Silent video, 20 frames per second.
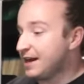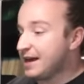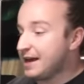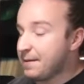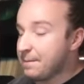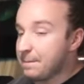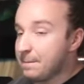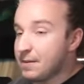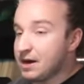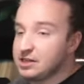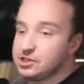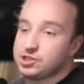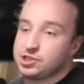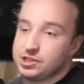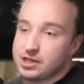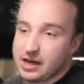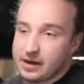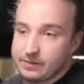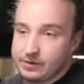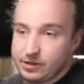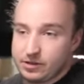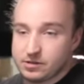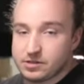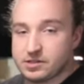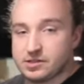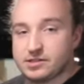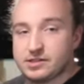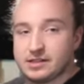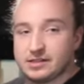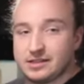had much time to use
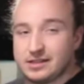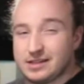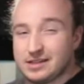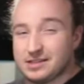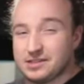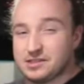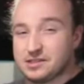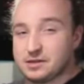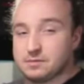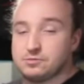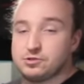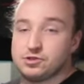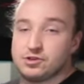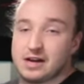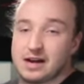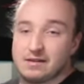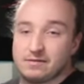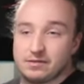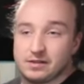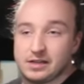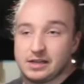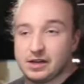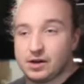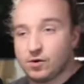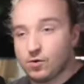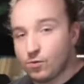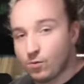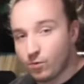this thing. They did some traveling.